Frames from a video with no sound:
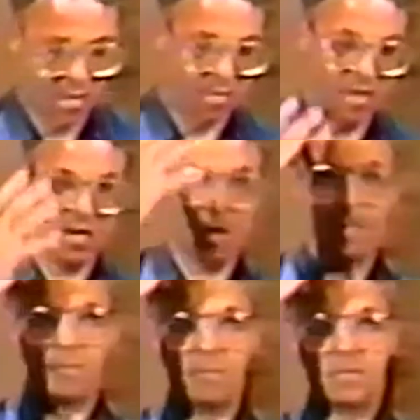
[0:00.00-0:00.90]
Then he
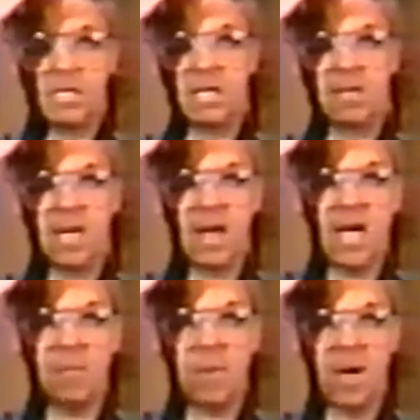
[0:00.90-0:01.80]
slid that
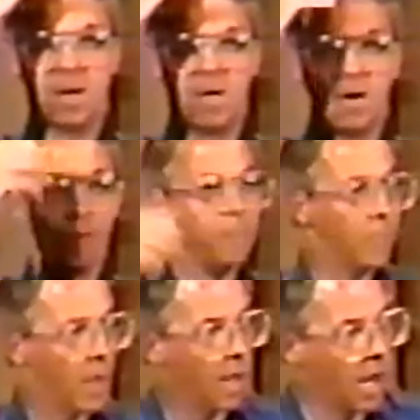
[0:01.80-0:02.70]
hat back on,
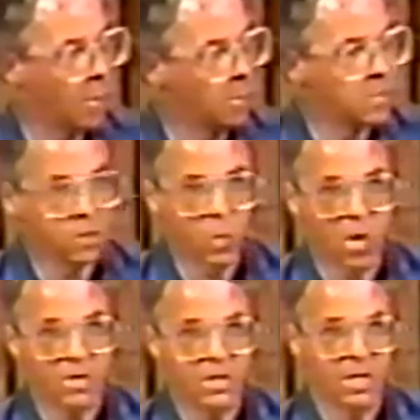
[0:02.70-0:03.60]
and I was just
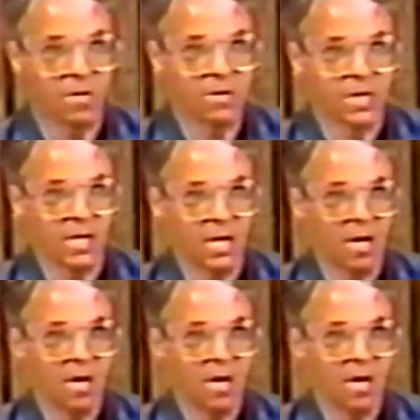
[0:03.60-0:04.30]
watching, you see.